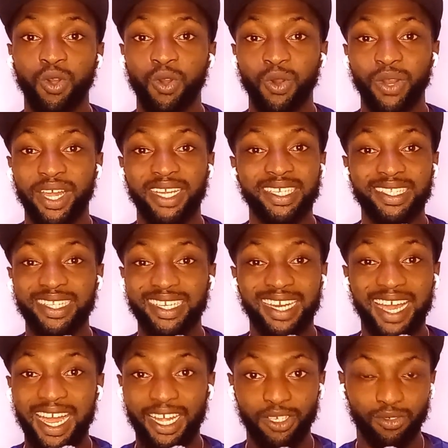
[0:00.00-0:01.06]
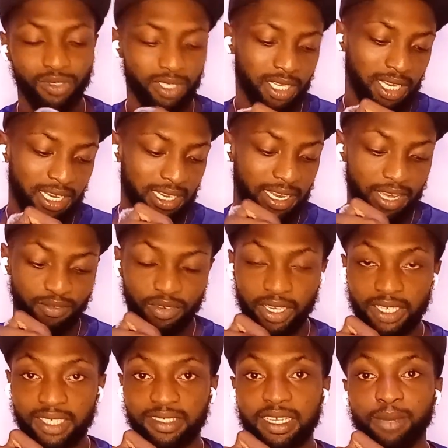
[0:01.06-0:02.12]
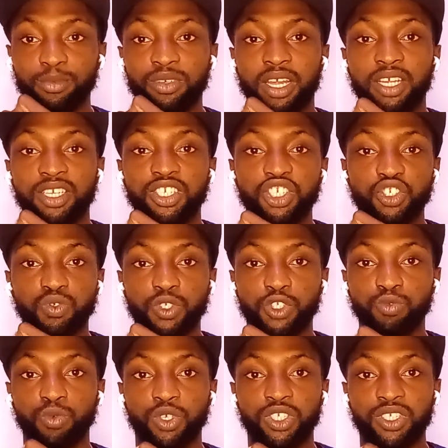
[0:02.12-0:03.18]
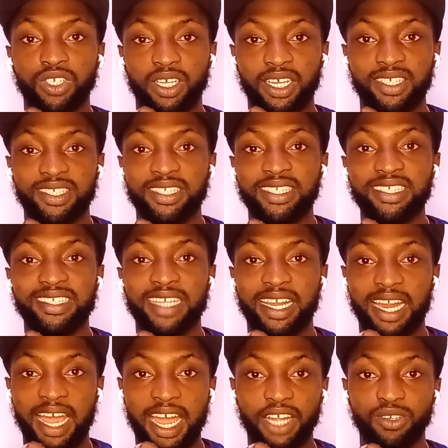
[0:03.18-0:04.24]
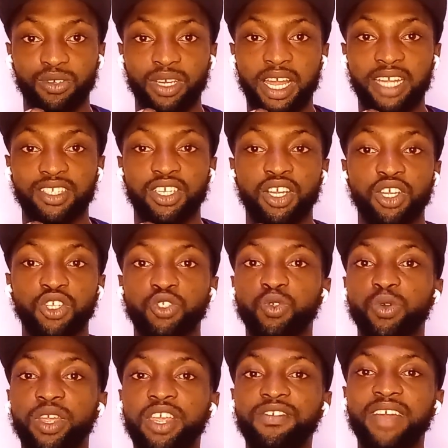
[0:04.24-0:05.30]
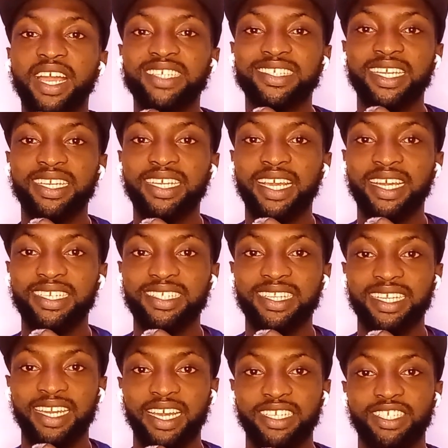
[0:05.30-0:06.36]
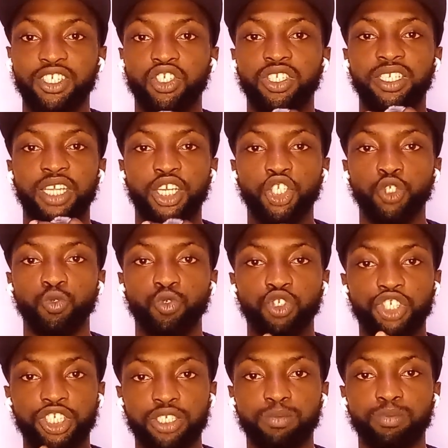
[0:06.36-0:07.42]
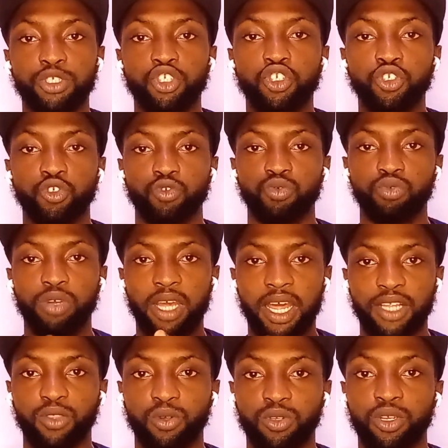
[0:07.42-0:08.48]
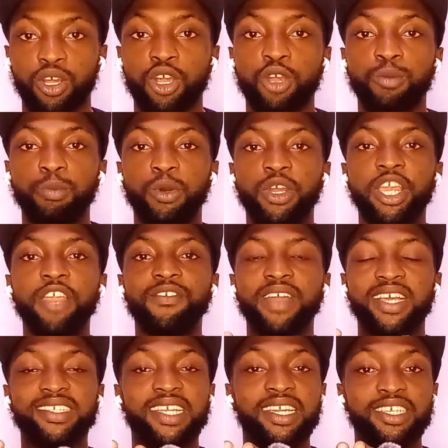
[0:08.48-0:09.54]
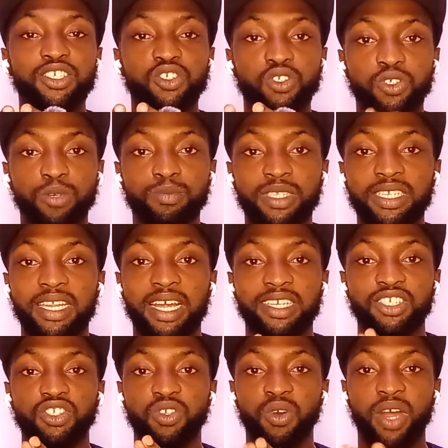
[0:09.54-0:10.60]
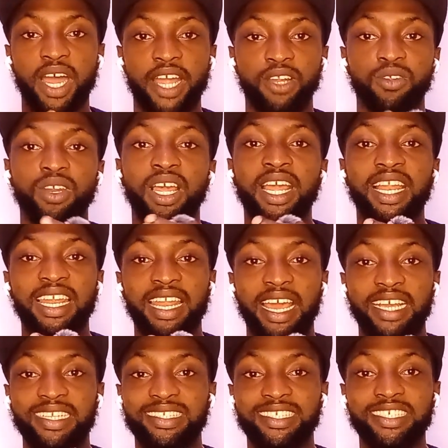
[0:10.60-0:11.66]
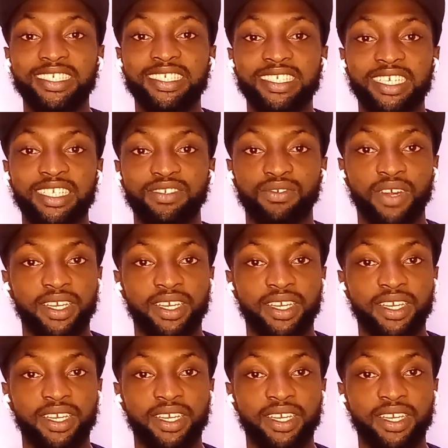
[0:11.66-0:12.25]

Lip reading: anything iron, like for an example, now this wristwatch, you can see this is an iron, guys. So if you are selling anything like this, then you will ship it through carton. But if you are selling something that is not iron, like t-shirts for an